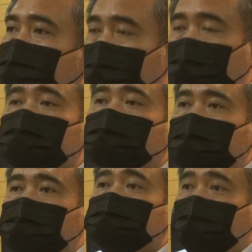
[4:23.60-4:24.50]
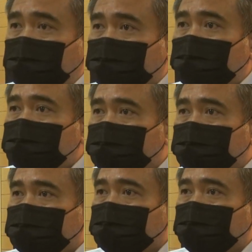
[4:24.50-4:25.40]
announced at this point of time.
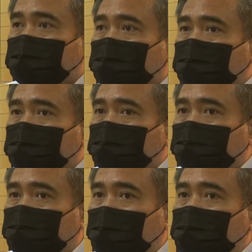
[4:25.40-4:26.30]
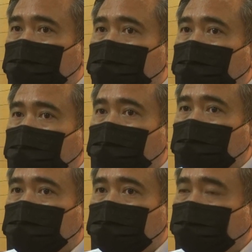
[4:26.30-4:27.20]
But I
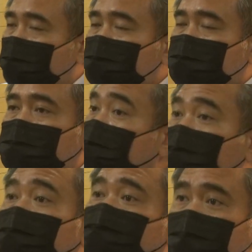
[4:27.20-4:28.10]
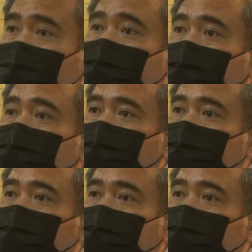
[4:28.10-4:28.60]
can firmly say it's not Skudai.